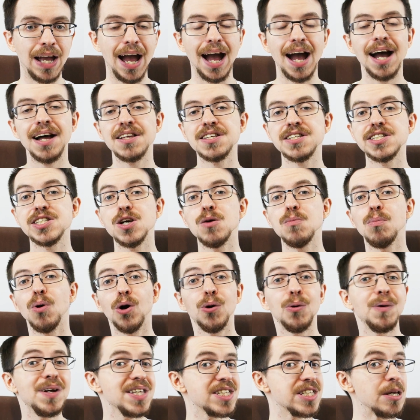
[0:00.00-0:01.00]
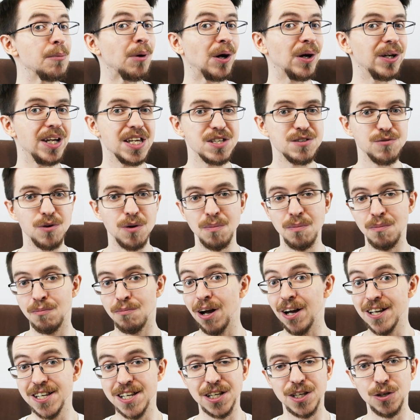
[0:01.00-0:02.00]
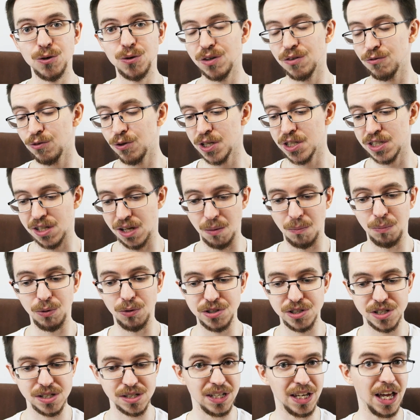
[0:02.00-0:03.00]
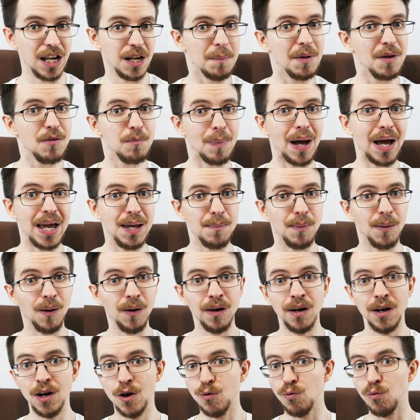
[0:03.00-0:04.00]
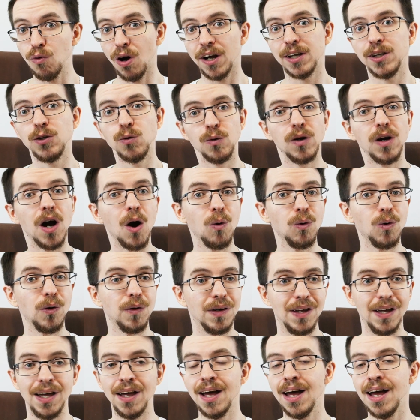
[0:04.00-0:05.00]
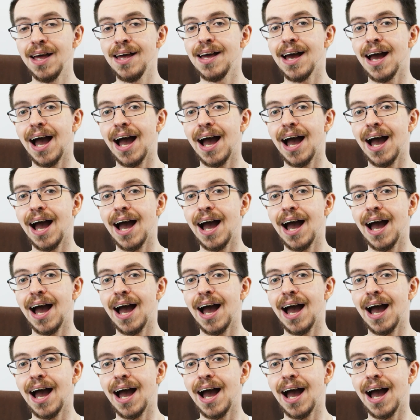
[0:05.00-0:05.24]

And so borrowing some ideas from magic, you can, for example, just get a bit of paper, write your goal on it,